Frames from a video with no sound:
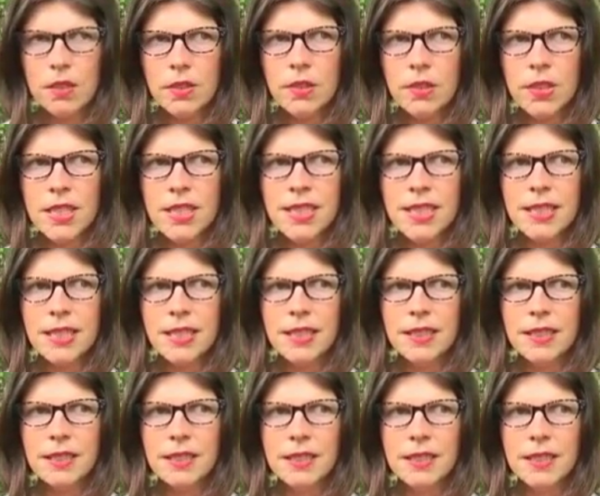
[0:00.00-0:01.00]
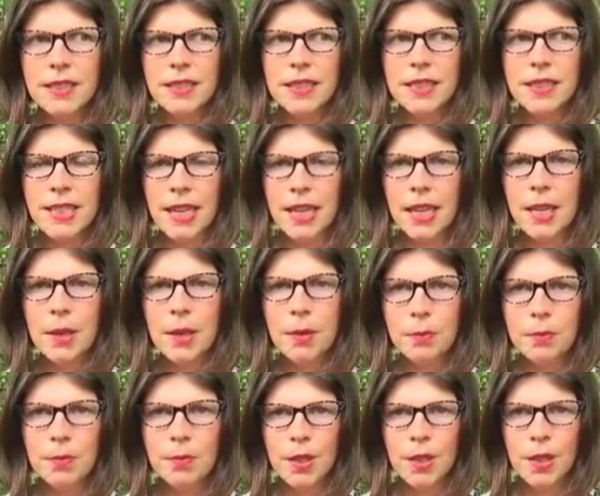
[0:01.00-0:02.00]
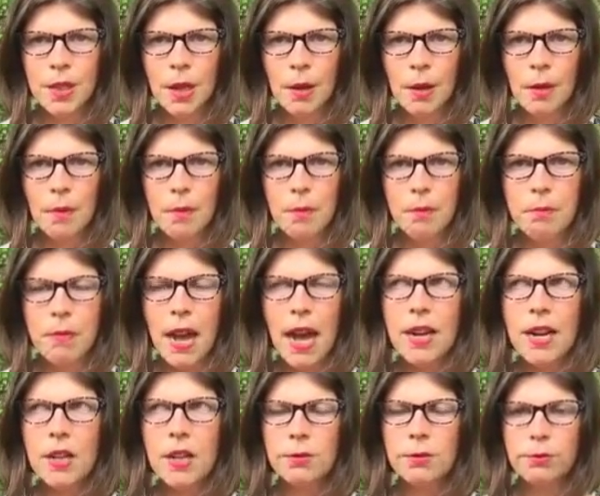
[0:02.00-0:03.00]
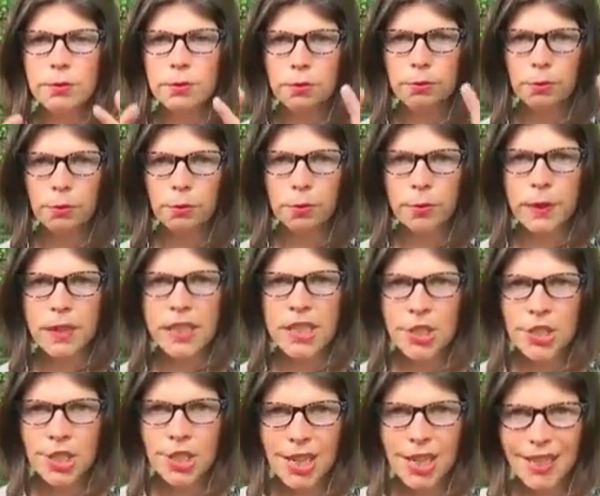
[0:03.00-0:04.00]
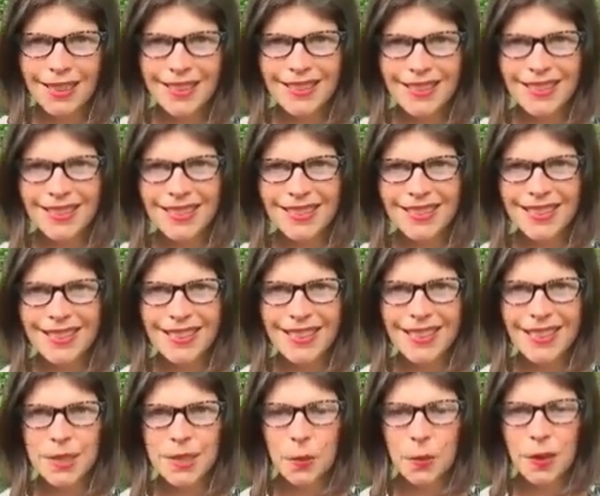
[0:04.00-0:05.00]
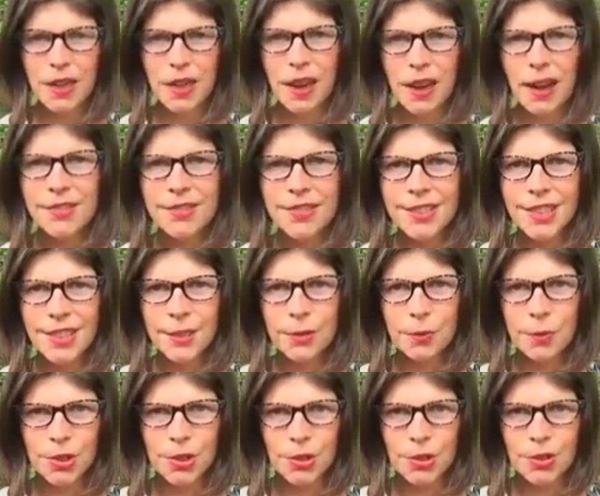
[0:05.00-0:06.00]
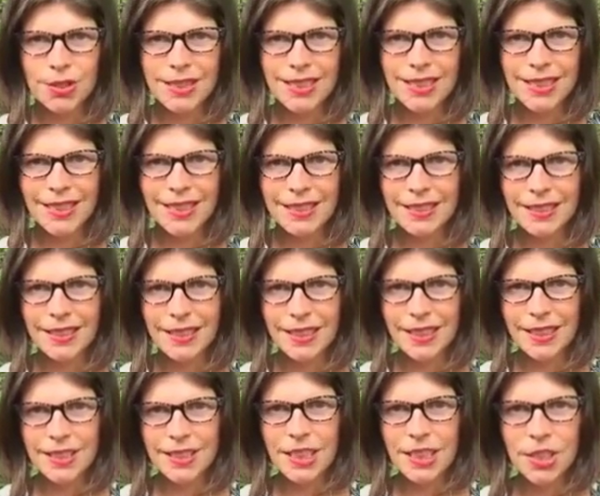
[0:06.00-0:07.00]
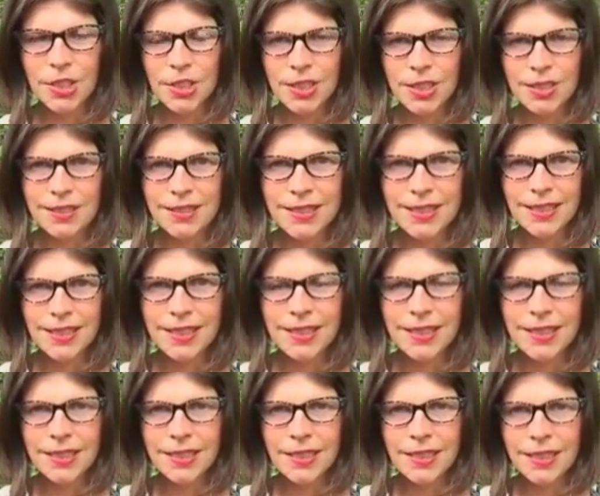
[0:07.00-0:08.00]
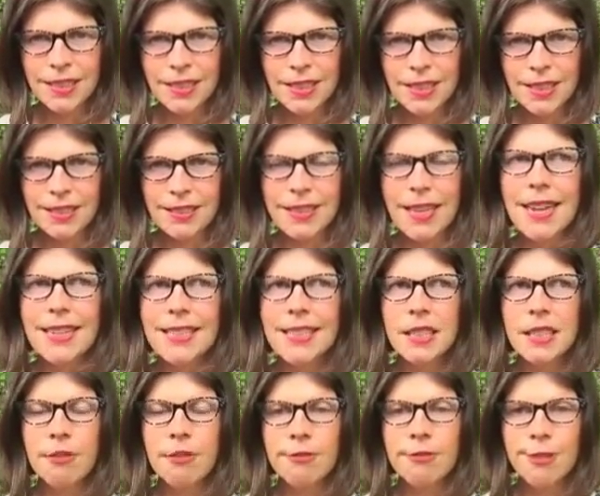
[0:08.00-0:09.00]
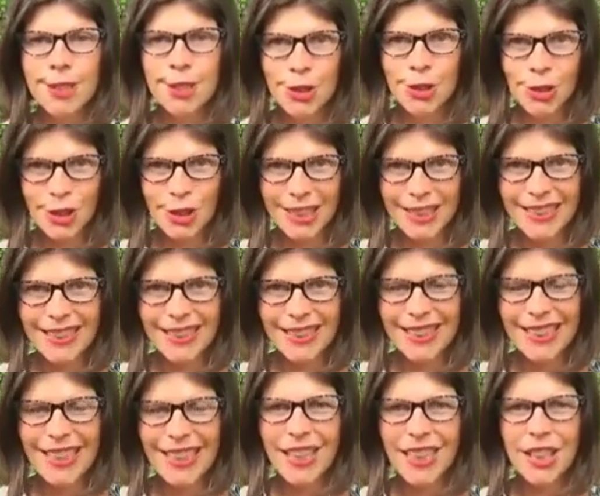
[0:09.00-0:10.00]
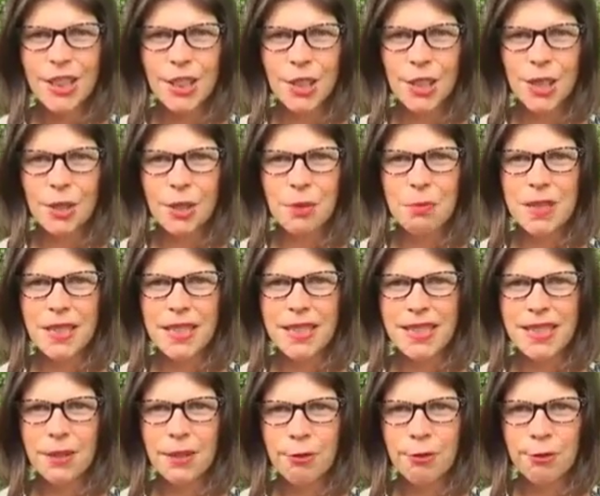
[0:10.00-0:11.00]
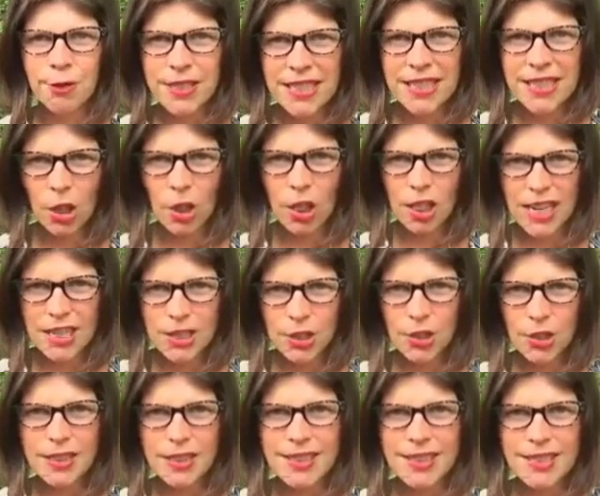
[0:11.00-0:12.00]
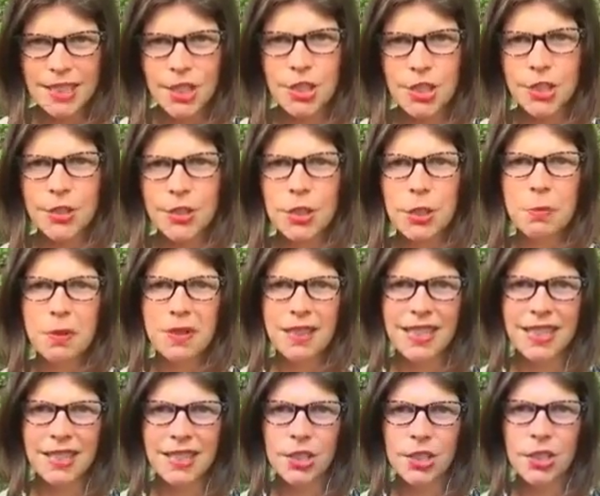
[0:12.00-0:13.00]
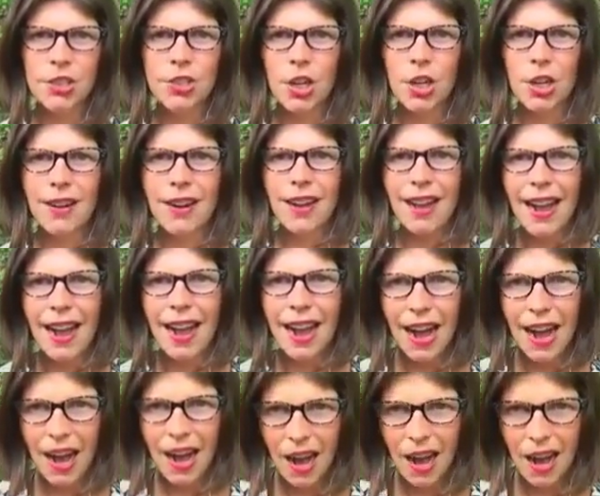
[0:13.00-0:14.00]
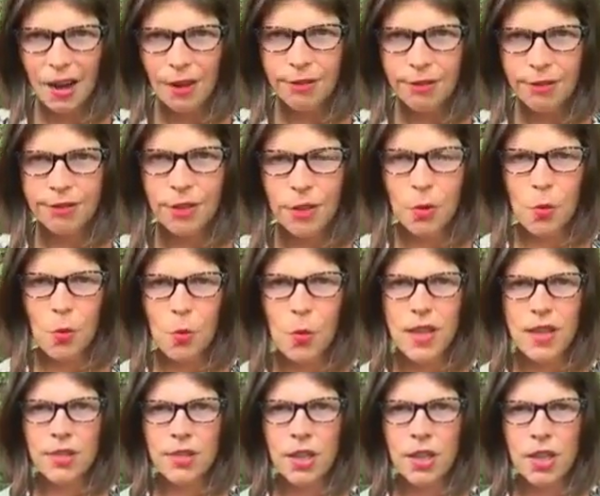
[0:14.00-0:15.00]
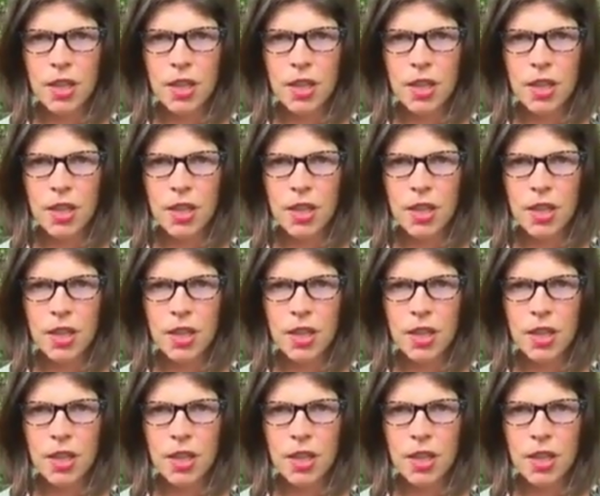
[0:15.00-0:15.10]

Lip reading: This same pattern of reaching is what often results in addictions. Yes, eventually there can be physiological addictions, but they start off with